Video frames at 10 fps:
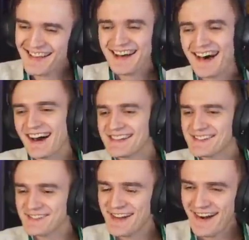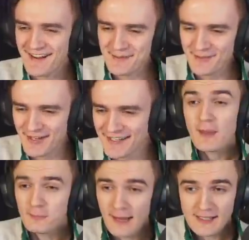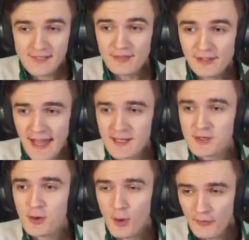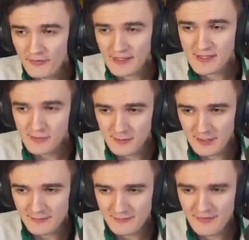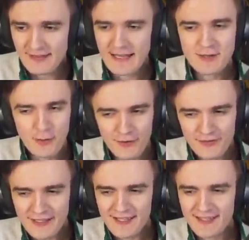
Ah, screw it. All right, we're voting. Best philanthropic streamer. Philanthropic?